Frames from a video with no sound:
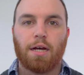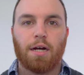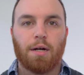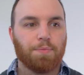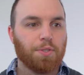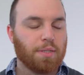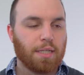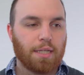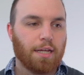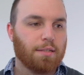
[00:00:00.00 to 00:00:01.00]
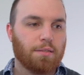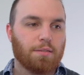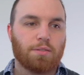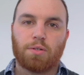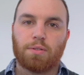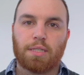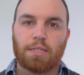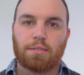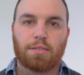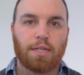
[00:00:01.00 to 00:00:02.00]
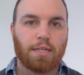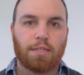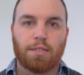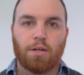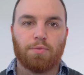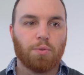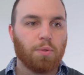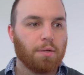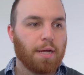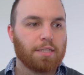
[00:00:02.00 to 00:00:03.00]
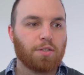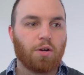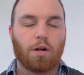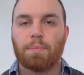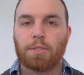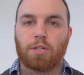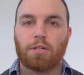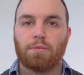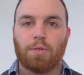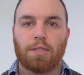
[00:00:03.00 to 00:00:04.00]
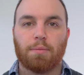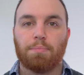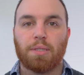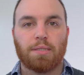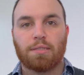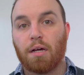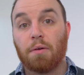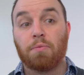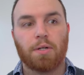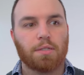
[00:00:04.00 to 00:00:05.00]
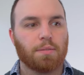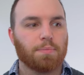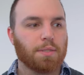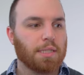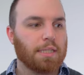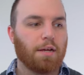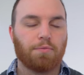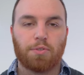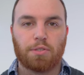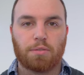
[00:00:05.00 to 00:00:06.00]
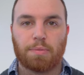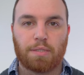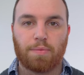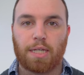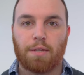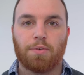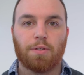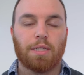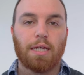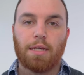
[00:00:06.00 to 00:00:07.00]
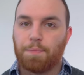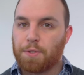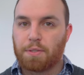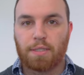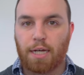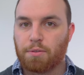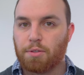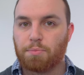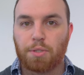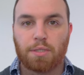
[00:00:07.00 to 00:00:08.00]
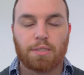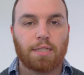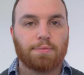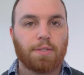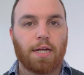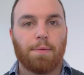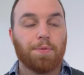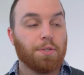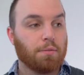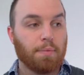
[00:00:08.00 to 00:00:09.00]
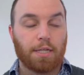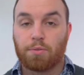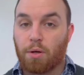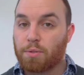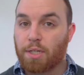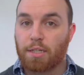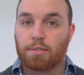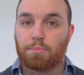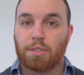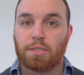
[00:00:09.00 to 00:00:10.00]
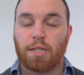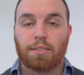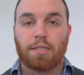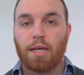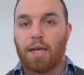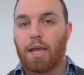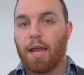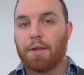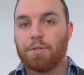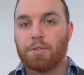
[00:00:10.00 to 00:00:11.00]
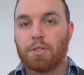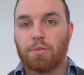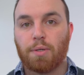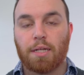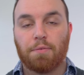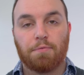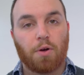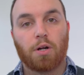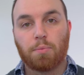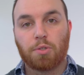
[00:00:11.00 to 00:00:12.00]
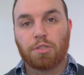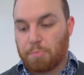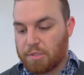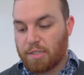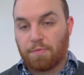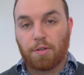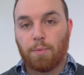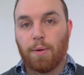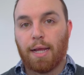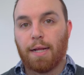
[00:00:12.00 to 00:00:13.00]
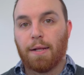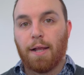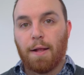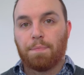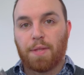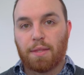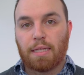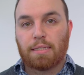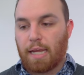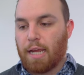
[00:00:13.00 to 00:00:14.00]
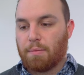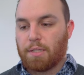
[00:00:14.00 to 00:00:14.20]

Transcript: Um, you can get certain things like, you know, if you want to match the Harman curve with the P software or something like that for your specific headphone, you can download presets for that. You can make your own custom presets and you can do it in a far more specific way than this can